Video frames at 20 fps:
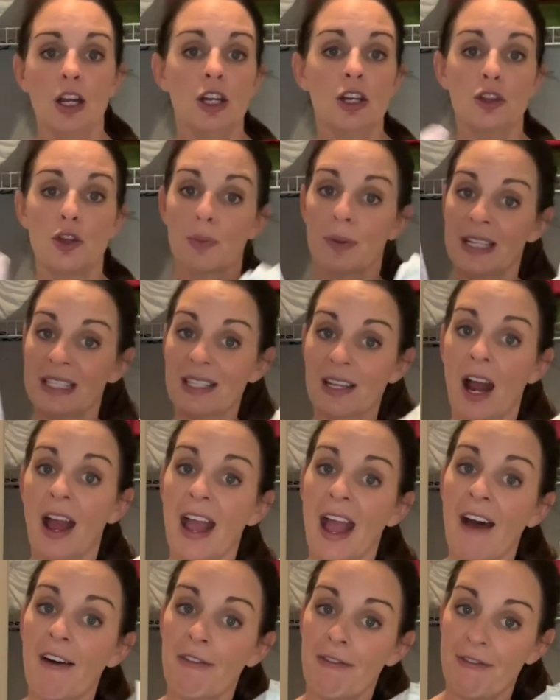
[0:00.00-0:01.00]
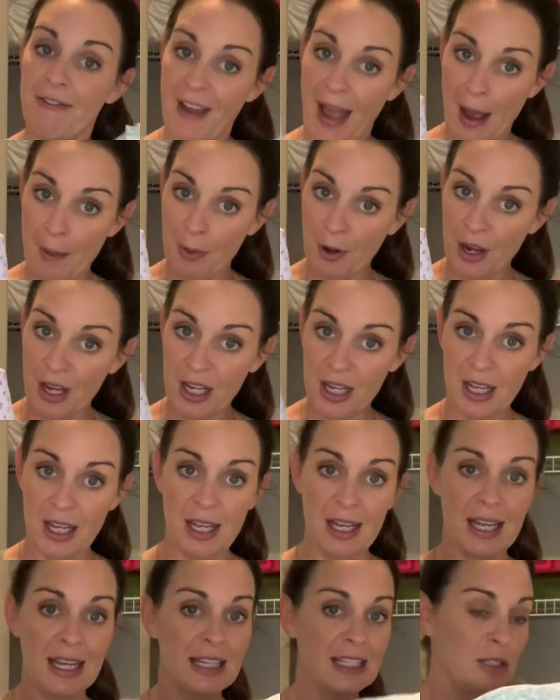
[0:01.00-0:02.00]
The reason I have fabric
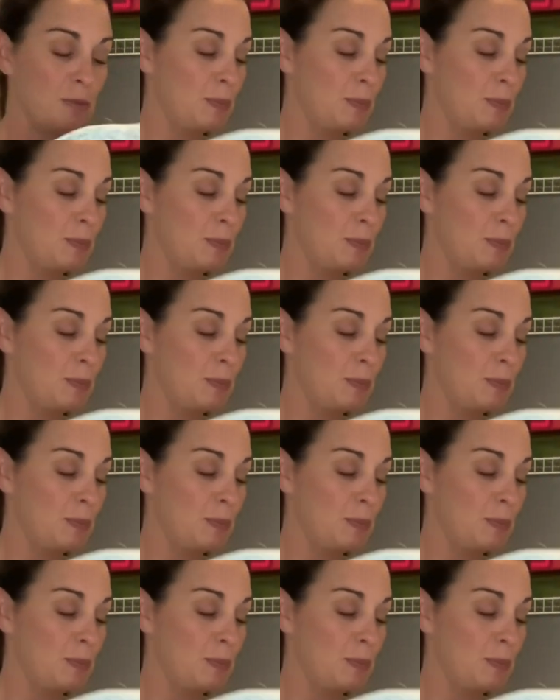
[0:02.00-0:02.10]
is